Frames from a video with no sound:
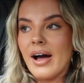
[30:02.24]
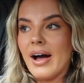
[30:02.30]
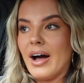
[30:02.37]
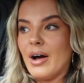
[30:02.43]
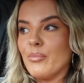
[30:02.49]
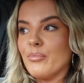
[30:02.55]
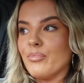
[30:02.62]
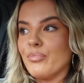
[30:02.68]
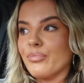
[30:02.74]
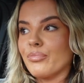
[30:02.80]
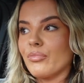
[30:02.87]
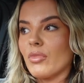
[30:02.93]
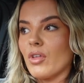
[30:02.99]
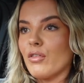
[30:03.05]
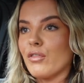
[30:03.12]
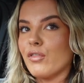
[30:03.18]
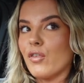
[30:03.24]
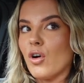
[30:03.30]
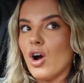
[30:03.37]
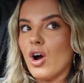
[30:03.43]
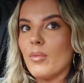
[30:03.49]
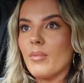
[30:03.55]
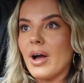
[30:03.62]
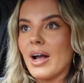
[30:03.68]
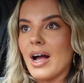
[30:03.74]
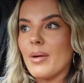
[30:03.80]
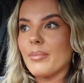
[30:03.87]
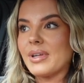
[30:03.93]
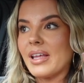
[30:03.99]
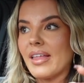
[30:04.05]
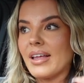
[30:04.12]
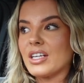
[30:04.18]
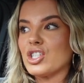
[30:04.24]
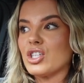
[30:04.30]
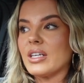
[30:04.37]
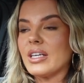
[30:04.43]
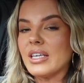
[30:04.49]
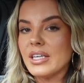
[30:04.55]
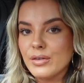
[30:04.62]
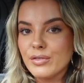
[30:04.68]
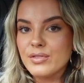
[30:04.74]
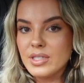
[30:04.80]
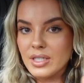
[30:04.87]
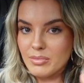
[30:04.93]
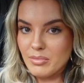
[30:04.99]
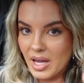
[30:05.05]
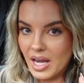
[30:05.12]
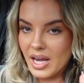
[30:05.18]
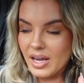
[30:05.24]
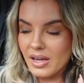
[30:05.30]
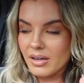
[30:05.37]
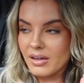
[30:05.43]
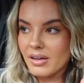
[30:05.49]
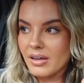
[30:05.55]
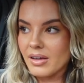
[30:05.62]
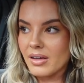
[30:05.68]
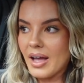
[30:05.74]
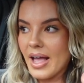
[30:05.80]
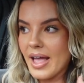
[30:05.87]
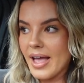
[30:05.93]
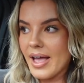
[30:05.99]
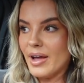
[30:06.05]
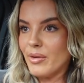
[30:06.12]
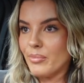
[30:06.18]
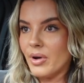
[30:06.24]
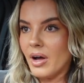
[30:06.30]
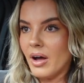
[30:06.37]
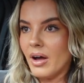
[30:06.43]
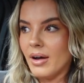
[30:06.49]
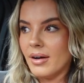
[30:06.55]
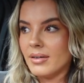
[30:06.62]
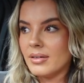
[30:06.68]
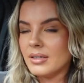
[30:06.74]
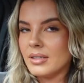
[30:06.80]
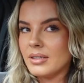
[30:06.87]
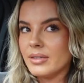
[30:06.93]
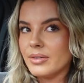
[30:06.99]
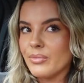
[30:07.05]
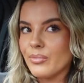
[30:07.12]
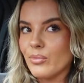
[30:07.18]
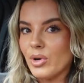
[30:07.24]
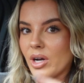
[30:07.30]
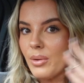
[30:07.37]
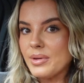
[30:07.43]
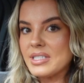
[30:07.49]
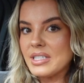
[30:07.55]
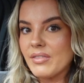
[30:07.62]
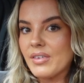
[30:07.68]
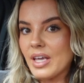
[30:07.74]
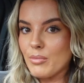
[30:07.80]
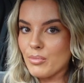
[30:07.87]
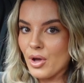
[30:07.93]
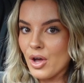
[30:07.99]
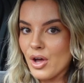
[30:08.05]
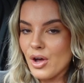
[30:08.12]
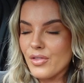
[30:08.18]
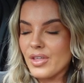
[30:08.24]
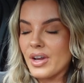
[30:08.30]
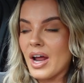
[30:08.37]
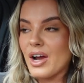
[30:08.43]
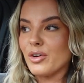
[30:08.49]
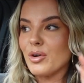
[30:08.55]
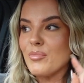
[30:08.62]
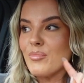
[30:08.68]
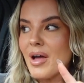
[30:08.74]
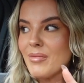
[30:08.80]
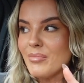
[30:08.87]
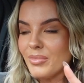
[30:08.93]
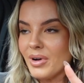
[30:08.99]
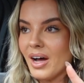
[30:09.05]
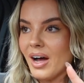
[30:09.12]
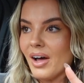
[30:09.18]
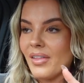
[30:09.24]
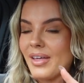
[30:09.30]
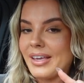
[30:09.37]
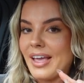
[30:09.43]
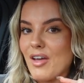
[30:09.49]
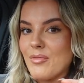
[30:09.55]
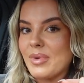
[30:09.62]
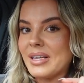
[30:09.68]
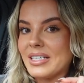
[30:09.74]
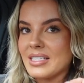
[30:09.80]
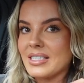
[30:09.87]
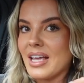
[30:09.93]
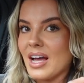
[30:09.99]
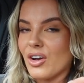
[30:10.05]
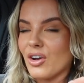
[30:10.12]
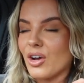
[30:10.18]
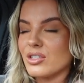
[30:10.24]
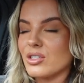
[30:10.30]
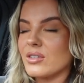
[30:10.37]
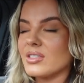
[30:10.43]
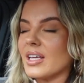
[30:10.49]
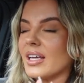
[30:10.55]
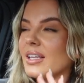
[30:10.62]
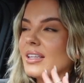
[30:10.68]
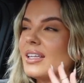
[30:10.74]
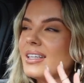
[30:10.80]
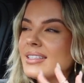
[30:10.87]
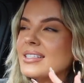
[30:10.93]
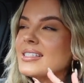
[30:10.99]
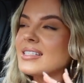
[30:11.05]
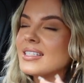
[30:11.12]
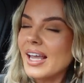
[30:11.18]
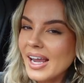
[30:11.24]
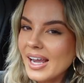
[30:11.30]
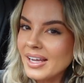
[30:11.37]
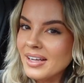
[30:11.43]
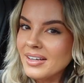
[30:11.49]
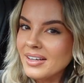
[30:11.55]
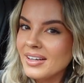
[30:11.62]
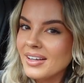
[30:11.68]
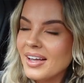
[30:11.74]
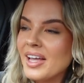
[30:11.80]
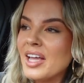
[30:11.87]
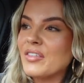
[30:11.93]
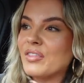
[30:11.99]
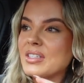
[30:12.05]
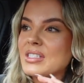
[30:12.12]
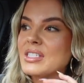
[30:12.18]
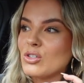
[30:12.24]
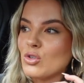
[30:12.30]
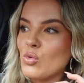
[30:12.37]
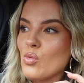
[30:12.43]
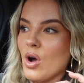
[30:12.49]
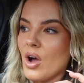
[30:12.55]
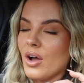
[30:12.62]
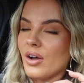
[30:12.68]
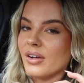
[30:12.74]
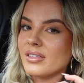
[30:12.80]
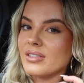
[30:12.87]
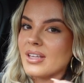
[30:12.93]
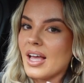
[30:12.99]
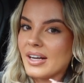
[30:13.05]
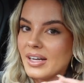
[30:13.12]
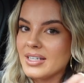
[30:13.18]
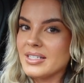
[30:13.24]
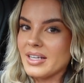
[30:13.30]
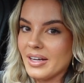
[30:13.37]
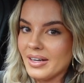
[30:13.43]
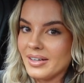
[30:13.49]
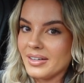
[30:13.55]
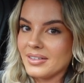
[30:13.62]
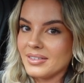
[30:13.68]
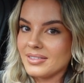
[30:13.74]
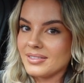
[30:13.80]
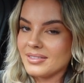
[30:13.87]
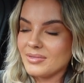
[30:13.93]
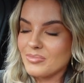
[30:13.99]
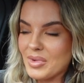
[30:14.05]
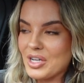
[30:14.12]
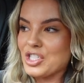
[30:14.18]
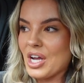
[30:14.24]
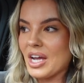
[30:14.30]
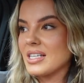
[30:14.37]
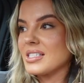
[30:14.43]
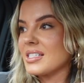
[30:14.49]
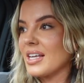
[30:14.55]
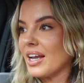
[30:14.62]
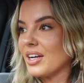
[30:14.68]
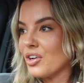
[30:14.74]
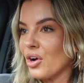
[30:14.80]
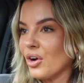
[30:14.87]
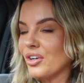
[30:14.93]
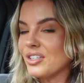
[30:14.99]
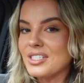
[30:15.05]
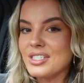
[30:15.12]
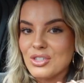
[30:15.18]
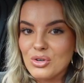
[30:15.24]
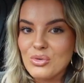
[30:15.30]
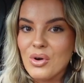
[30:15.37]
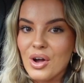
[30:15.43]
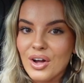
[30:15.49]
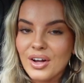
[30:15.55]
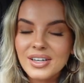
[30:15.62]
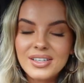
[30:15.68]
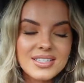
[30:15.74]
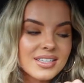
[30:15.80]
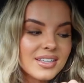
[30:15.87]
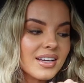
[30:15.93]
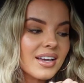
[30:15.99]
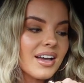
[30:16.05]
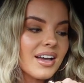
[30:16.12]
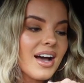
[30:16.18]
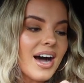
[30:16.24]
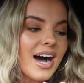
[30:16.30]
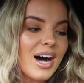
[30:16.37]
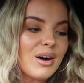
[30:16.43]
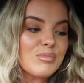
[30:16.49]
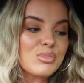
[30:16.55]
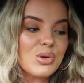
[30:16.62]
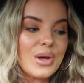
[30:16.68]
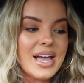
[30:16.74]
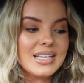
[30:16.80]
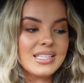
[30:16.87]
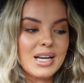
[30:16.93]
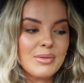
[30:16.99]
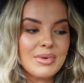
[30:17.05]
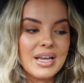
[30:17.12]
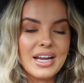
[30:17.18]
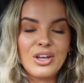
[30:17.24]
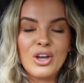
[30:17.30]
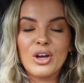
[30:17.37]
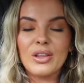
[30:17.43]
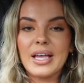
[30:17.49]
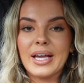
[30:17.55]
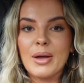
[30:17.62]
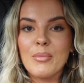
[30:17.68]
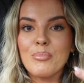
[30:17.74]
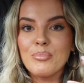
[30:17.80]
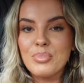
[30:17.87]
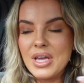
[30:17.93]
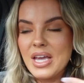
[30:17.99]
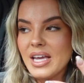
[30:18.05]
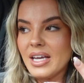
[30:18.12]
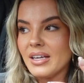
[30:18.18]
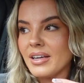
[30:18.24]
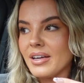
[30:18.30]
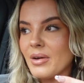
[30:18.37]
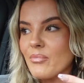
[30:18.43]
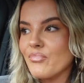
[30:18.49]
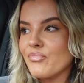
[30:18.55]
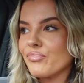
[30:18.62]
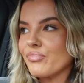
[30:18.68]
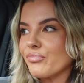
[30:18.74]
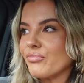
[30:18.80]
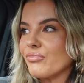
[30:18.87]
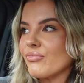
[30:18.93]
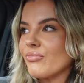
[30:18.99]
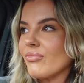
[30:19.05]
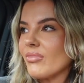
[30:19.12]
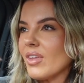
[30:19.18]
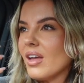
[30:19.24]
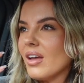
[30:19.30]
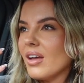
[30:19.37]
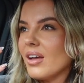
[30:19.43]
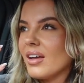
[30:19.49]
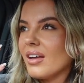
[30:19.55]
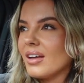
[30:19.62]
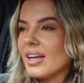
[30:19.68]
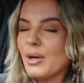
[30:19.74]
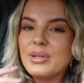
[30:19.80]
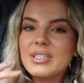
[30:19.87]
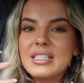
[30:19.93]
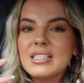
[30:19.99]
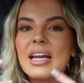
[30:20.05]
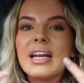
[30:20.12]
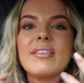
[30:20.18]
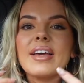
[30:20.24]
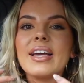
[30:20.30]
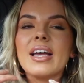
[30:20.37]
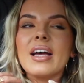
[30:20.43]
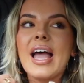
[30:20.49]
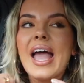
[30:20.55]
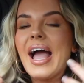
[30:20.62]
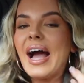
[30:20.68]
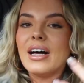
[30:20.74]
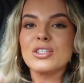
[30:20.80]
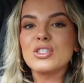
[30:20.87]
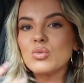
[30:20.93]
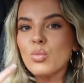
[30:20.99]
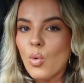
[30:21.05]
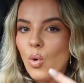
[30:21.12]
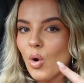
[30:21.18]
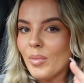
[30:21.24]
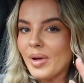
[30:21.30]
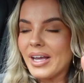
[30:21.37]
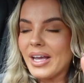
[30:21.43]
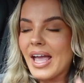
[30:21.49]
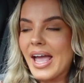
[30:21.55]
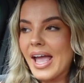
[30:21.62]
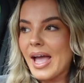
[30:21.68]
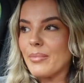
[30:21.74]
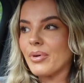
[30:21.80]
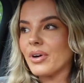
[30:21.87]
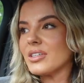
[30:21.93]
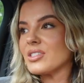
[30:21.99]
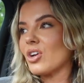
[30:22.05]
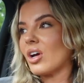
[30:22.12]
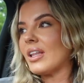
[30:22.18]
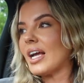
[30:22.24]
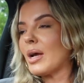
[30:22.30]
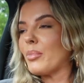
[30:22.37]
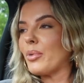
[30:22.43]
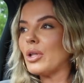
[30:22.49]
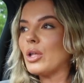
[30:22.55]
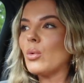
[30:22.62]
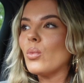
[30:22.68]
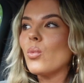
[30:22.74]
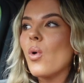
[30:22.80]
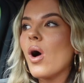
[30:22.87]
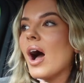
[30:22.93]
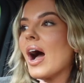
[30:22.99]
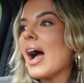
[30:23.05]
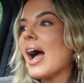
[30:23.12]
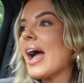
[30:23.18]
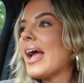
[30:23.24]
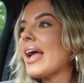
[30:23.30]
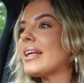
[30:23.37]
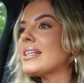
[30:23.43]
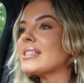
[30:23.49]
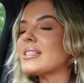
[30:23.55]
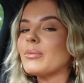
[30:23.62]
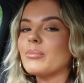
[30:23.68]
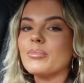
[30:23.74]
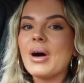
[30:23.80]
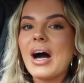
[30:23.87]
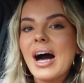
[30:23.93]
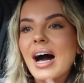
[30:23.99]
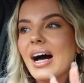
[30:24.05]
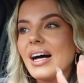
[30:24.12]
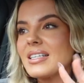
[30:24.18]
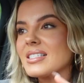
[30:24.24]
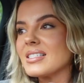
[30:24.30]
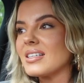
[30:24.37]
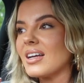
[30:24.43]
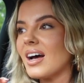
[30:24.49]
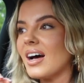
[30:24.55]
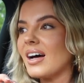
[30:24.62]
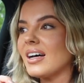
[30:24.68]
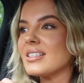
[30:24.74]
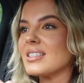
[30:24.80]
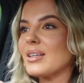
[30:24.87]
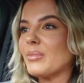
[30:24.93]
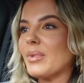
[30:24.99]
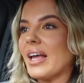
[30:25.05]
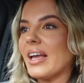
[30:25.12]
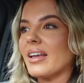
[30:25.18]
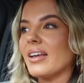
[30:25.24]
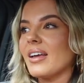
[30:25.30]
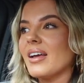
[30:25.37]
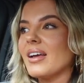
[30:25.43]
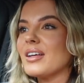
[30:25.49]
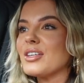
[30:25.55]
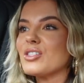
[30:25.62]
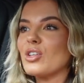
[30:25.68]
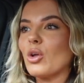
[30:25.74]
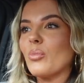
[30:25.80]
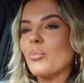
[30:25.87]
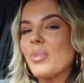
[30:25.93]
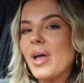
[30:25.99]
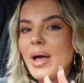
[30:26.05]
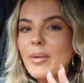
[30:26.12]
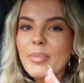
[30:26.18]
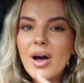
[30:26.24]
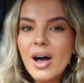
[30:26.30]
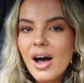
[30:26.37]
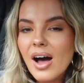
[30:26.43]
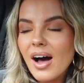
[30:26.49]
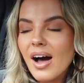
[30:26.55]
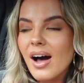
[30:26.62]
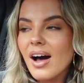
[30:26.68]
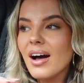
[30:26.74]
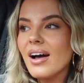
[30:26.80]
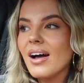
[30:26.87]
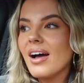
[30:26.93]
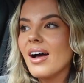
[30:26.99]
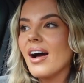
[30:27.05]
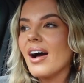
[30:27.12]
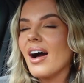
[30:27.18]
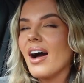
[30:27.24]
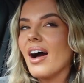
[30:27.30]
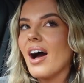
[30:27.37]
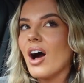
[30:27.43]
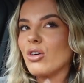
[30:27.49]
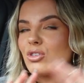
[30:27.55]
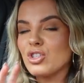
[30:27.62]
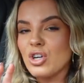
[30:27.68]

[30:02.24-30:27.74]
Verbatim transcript: um, from a company that actually gifted me a hamper when I was living in Perth. And I remember they gave me a discount code. So I was like, let's see if it still works. And it did. My Jaz 10 code still worked. Um, so I ended up getting her like a big it, it's kind of like a housewarming hamper. It's got like a bottle of wine, some pasta, some like salt and pepper. I'll